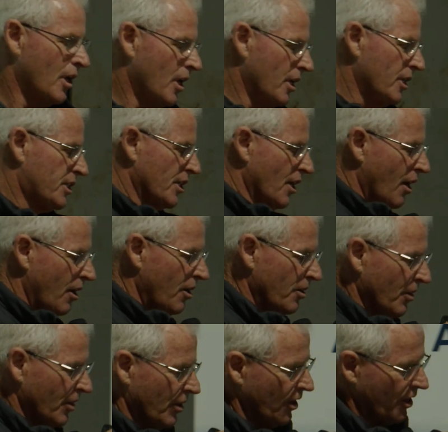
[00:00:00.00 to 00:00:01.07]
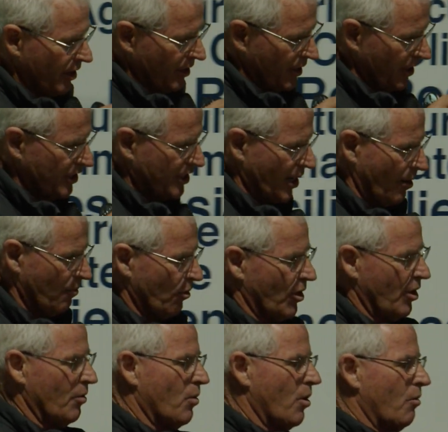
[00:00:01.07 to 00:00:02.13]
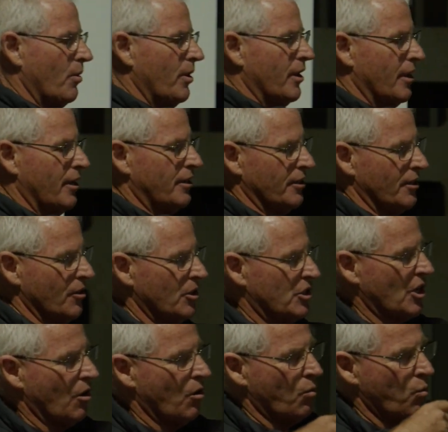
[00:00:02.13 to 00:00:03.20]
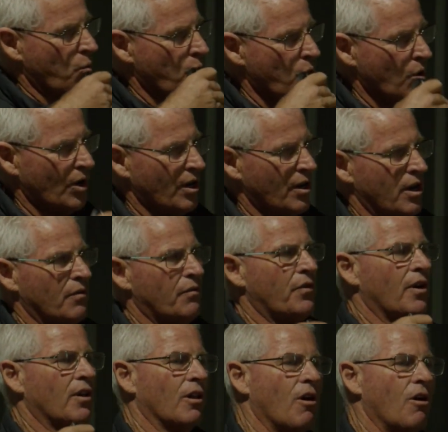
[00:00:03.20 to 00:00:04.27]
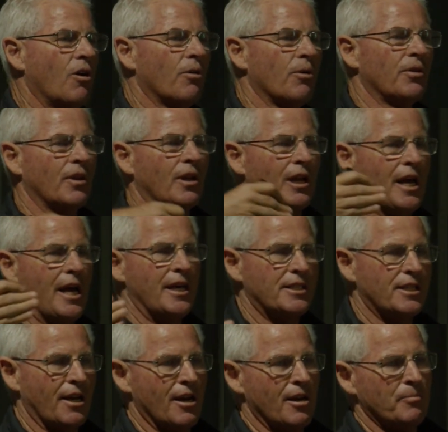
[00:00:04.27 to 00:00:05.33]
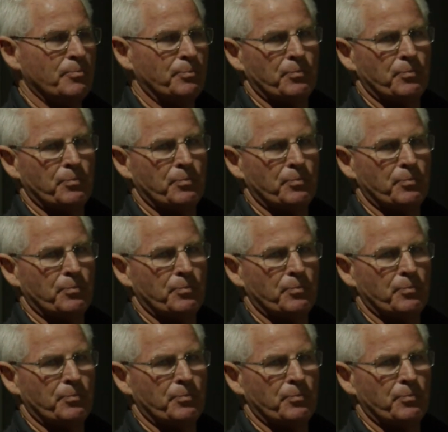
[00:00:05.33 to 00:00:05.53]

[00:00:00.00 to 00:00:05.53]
So, in summary, what we need to do is hold water for longer in the landscape,